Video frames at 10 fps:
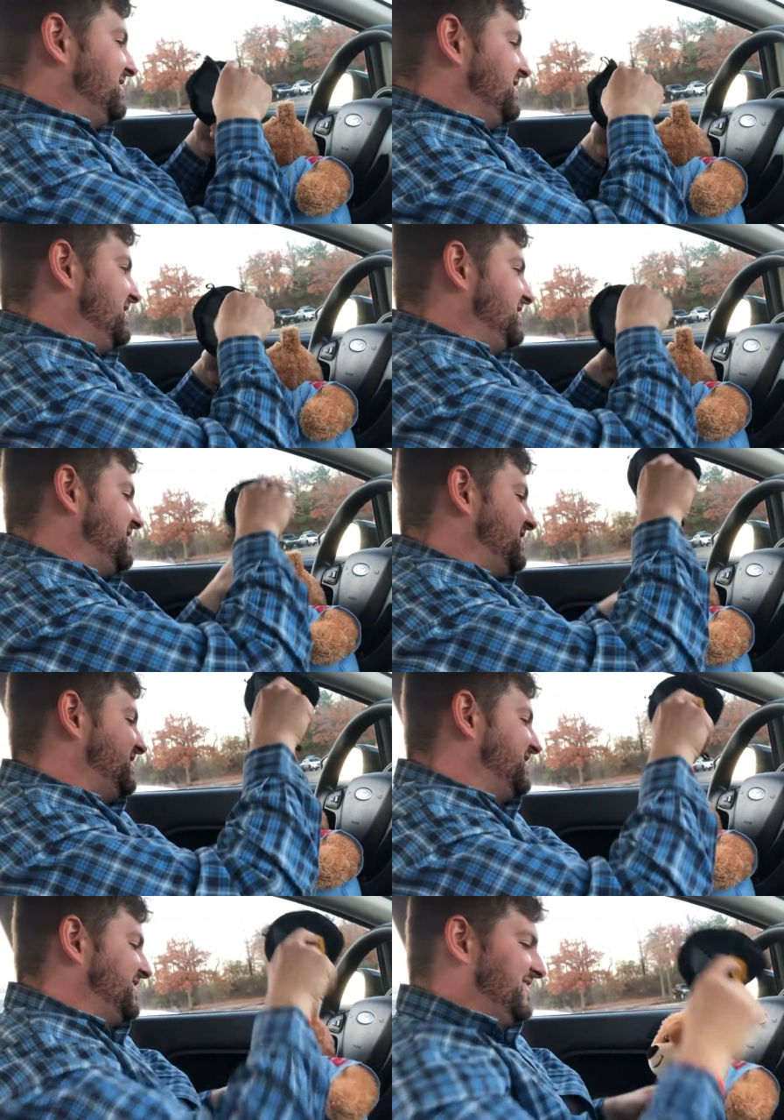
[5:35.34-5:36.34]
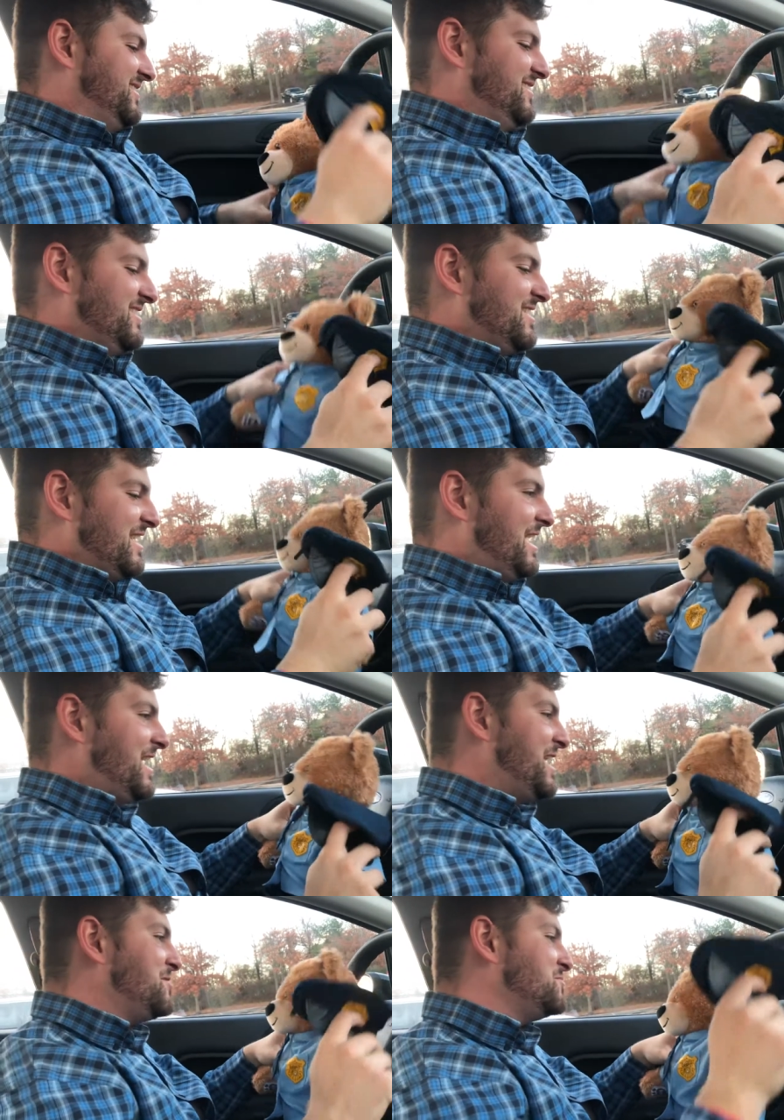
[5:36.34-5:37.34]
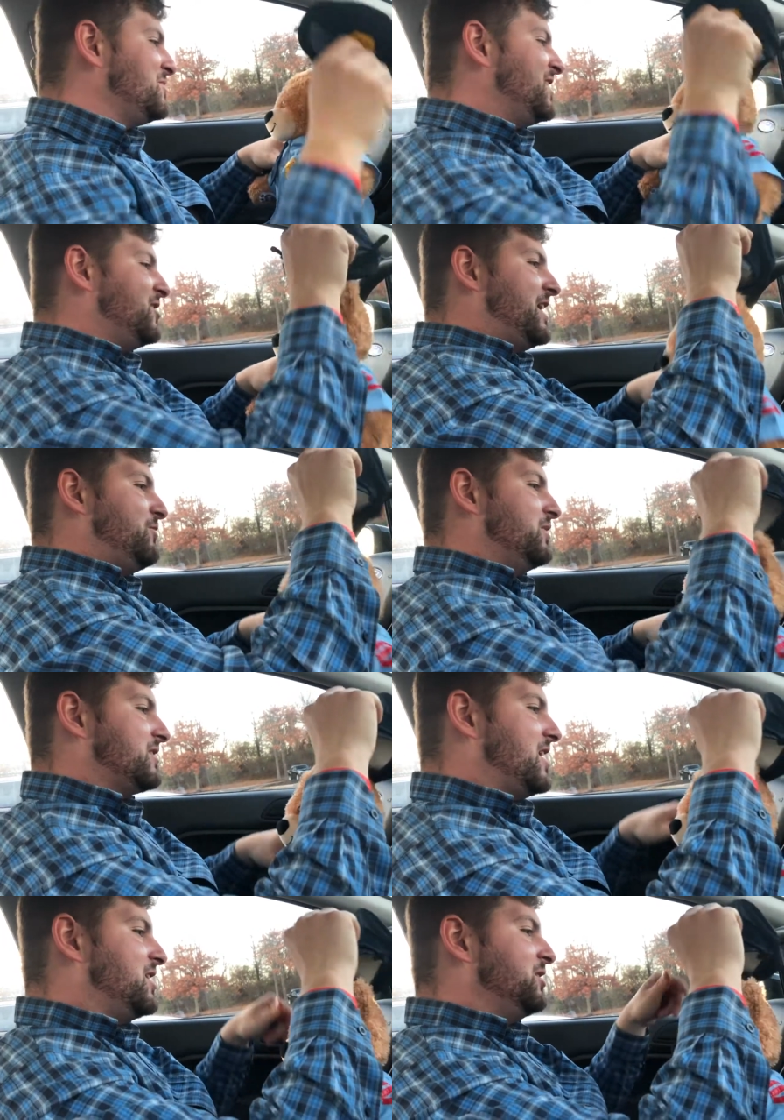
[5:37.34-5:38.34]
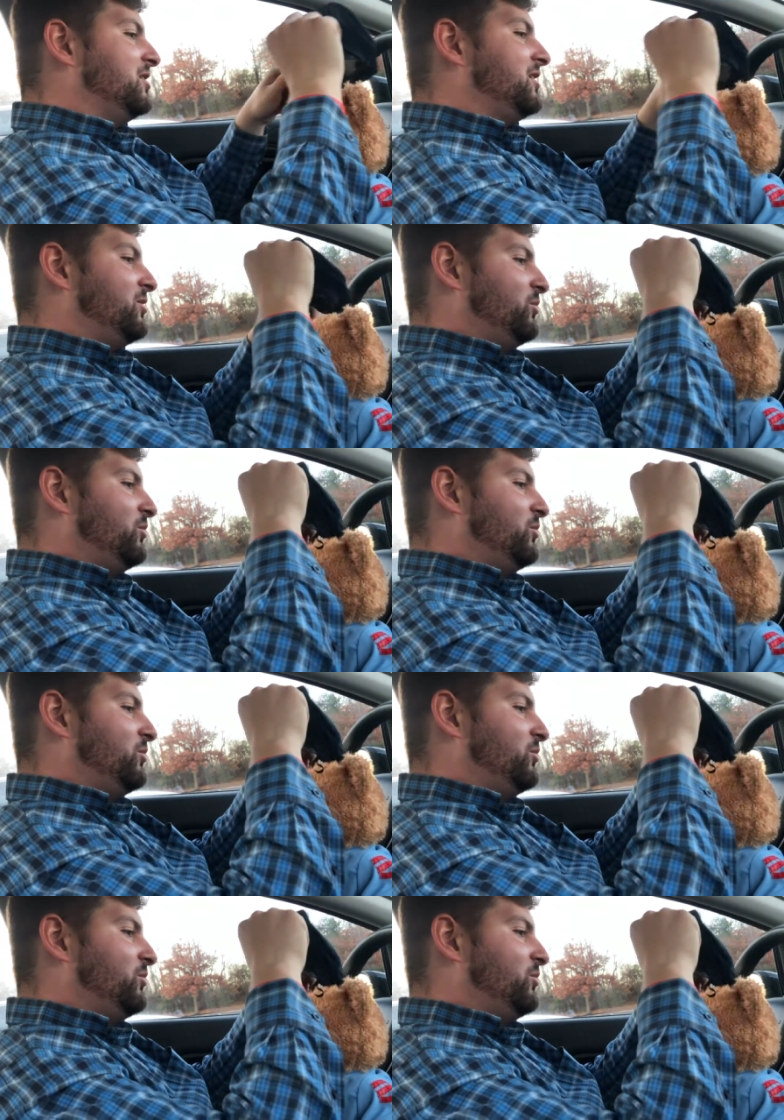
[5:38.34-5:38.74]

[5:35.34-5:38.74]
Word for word: Hi, honey. Where are you? I'm with Connor.